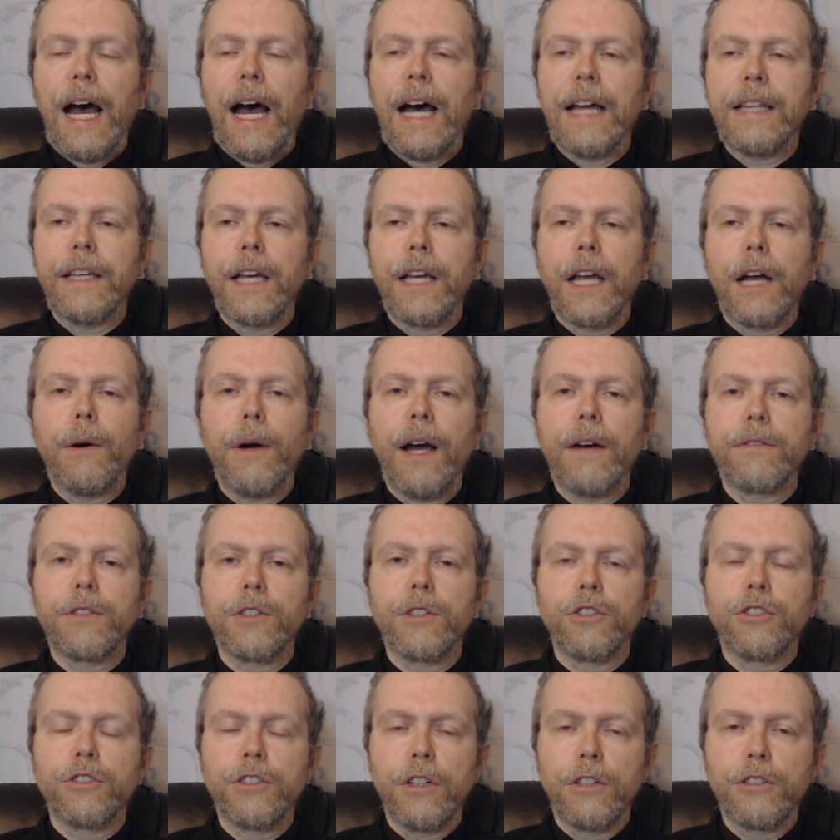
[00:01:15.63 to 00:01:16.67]
They go after
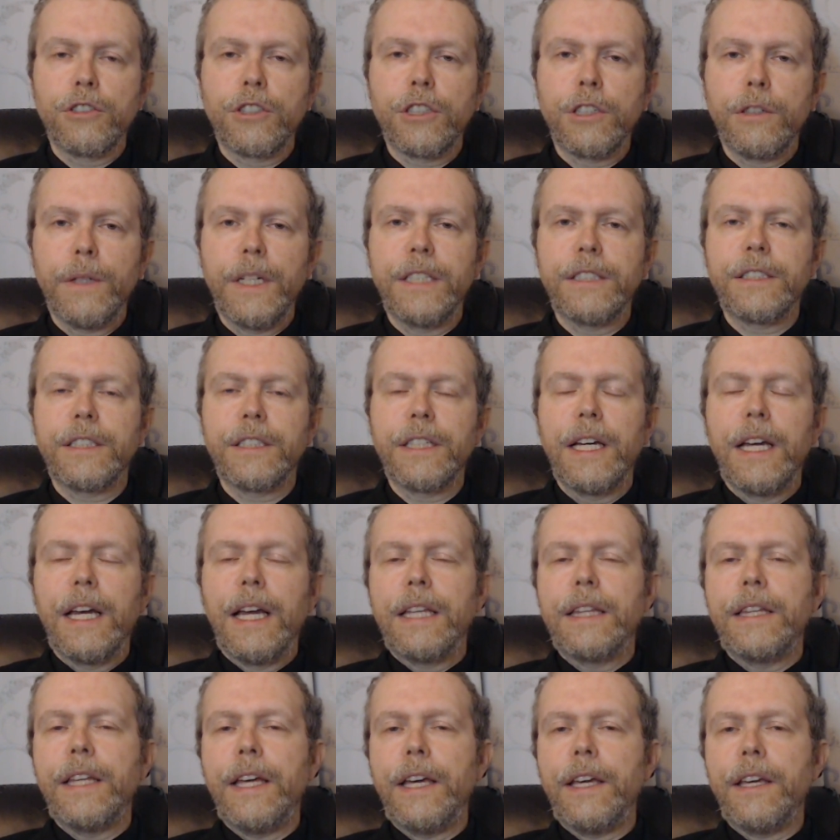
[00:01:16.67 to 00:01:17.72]
socialists.
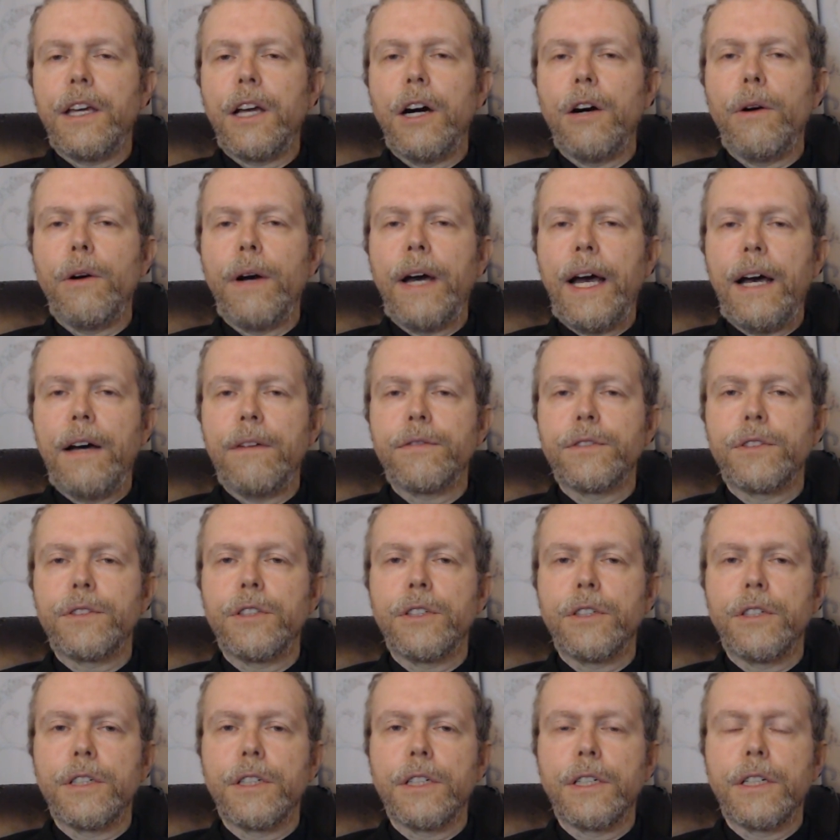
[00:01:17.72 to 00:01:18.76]
They go
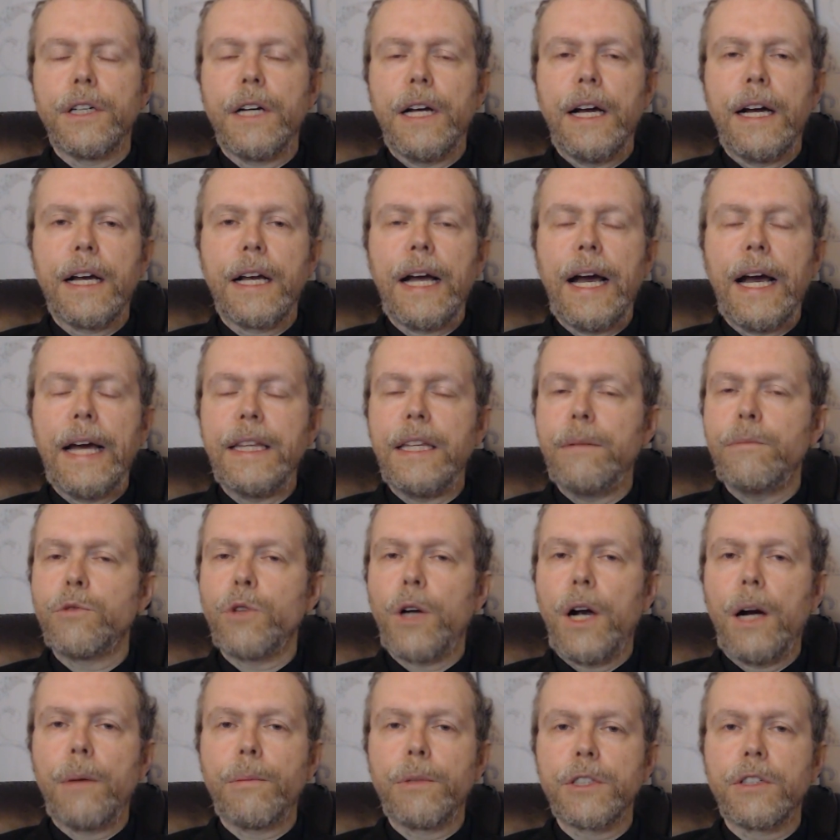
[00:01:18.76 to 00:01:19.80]
after a guy named
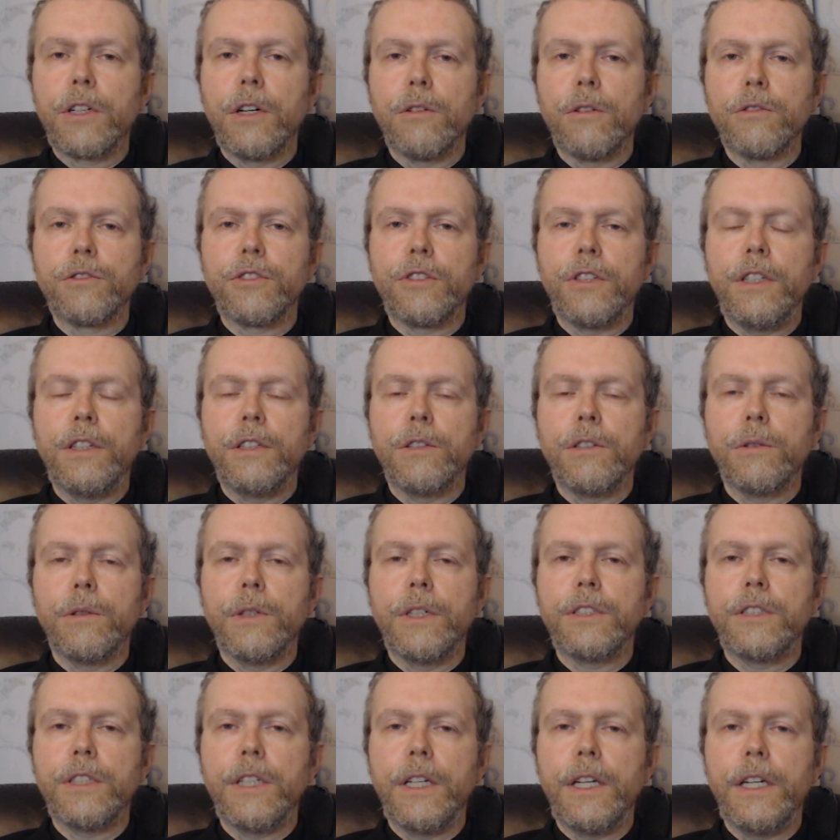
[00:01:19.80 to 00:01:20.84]
Robert Goldstein, who
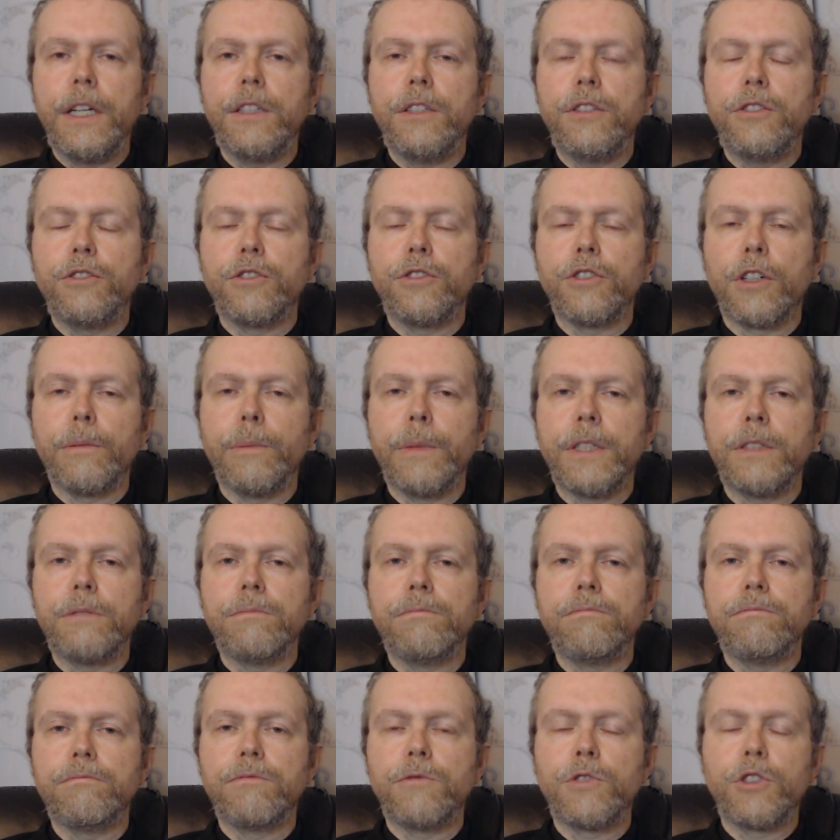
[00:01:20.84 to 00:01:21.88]
is a
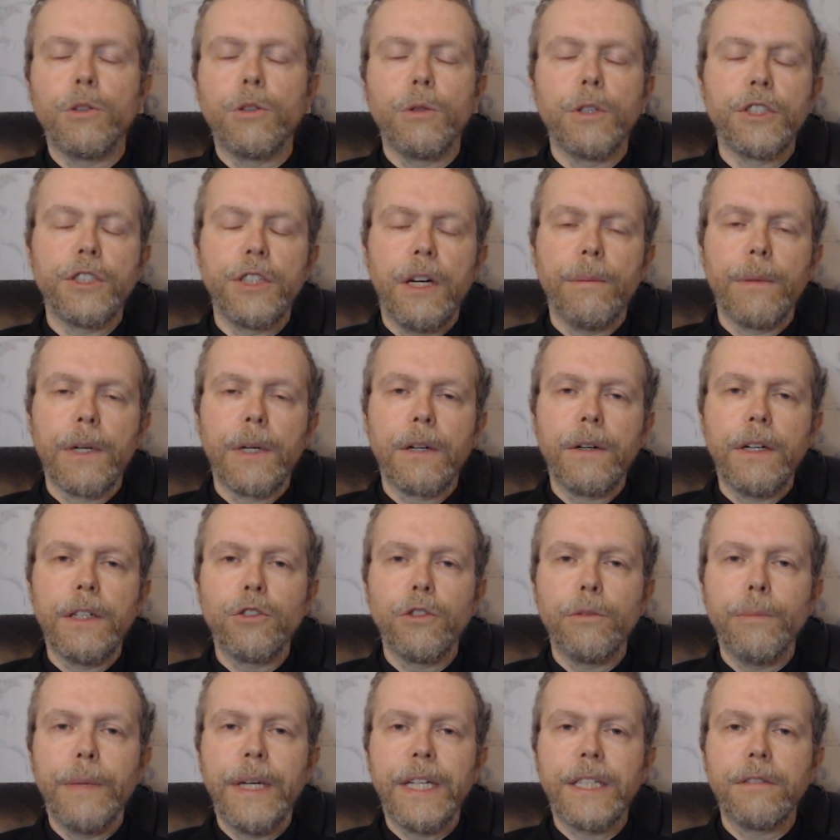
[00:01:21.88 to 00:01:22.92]
German Jewish immigrant
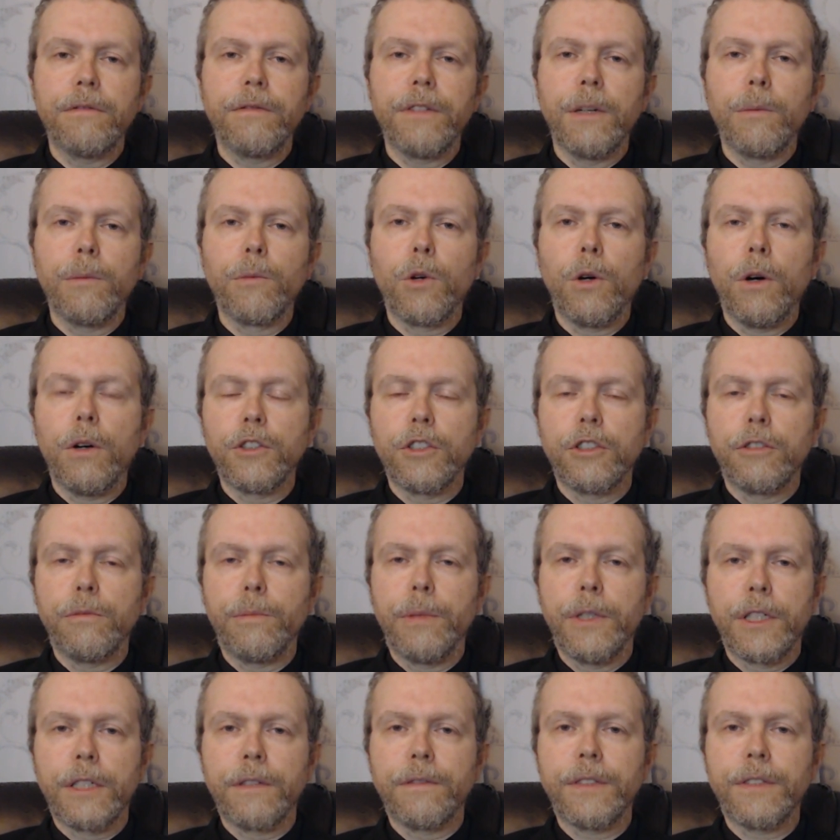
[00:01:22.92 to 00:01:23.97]
who makes a film called The
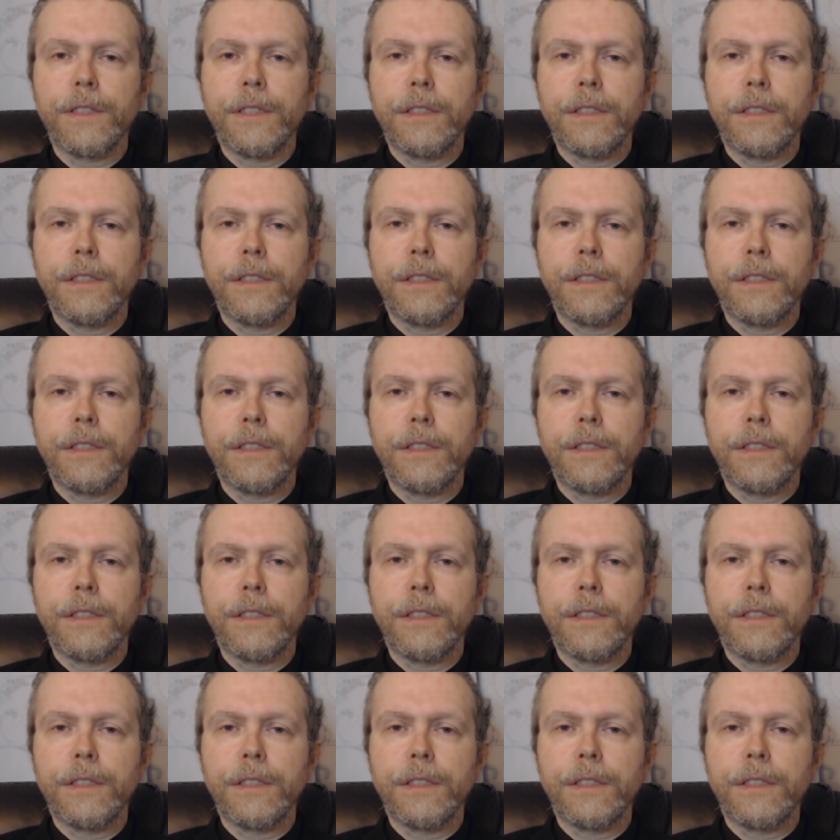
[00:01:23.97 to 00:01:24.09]
Spirit of